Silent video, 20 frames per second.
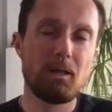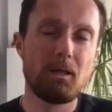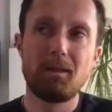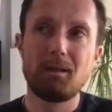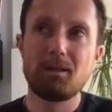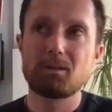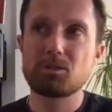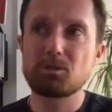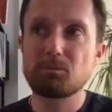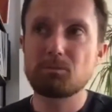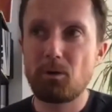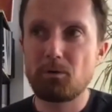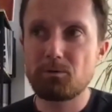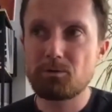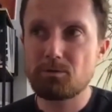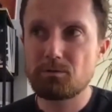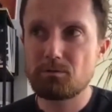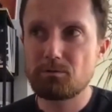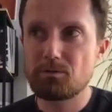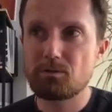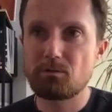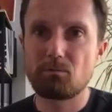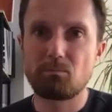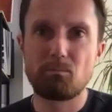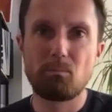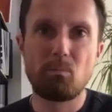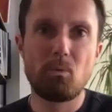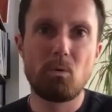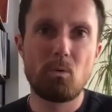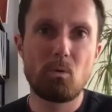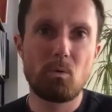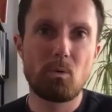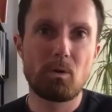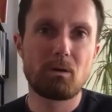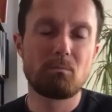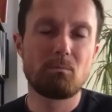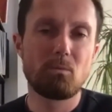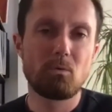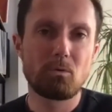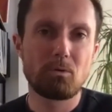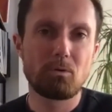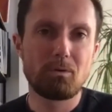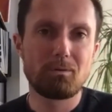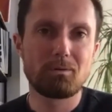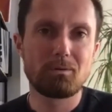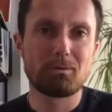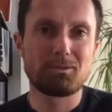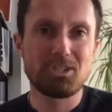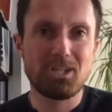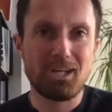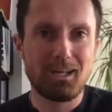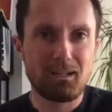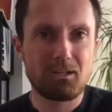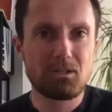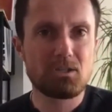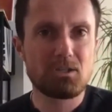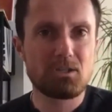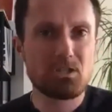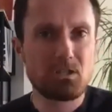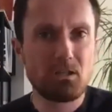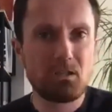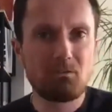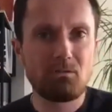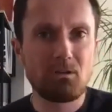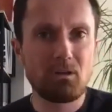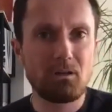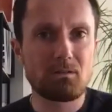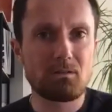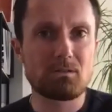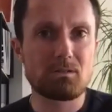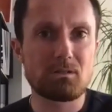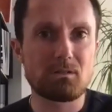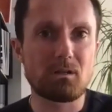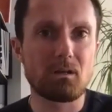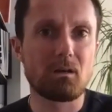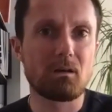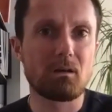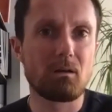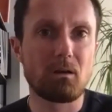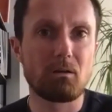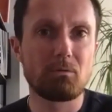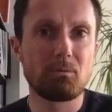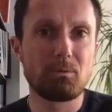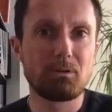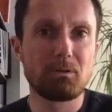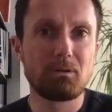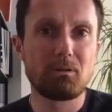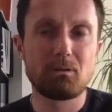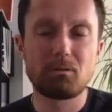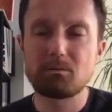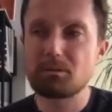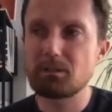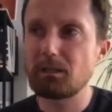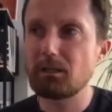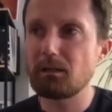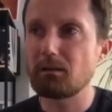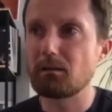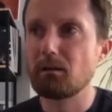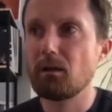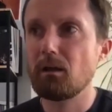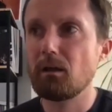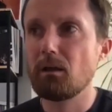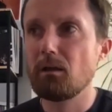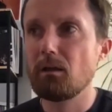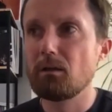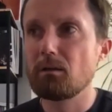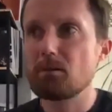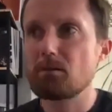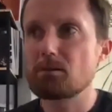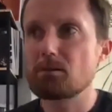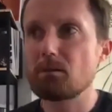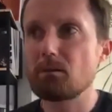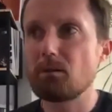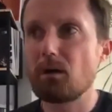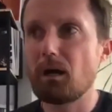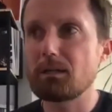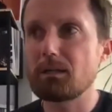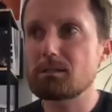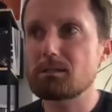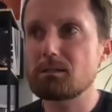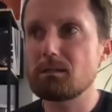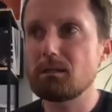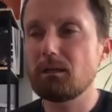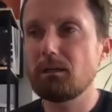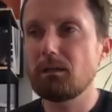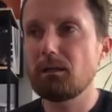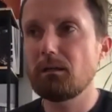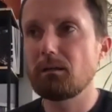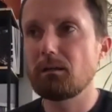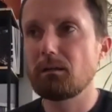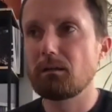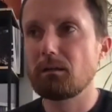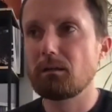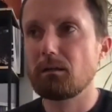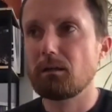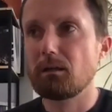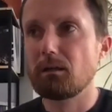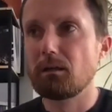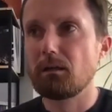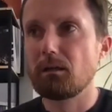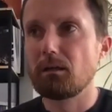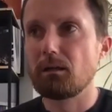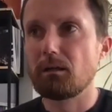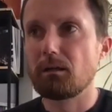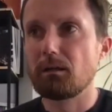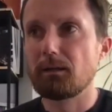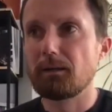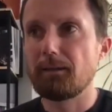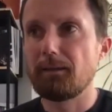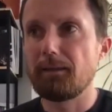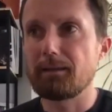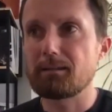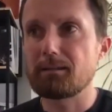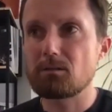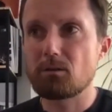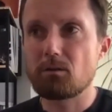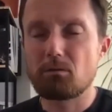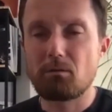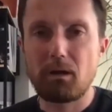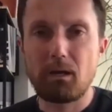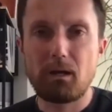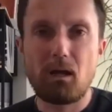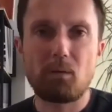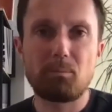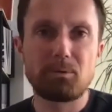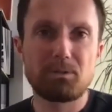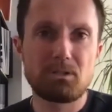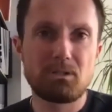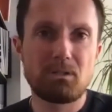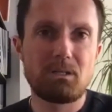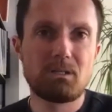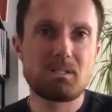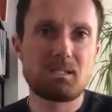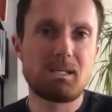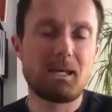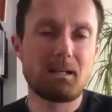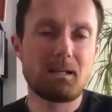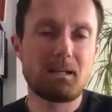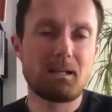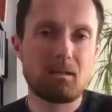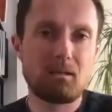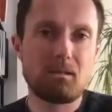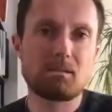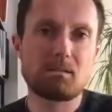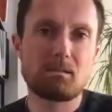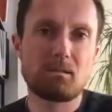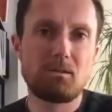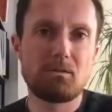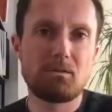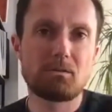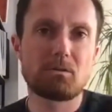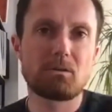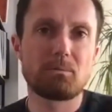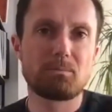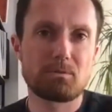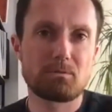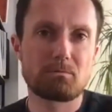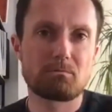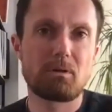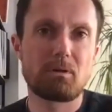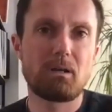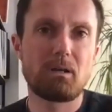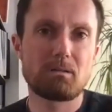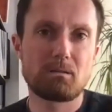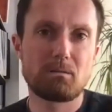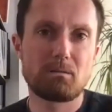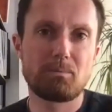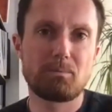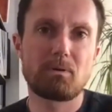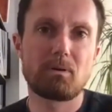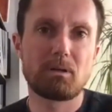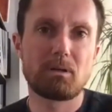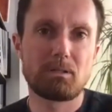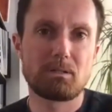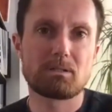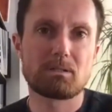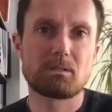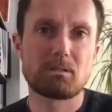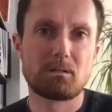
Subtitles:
Sponsors are more and more challenging events. Everybody knows that. So I'd say it's a great opportunity, at least in Europe, to raise the price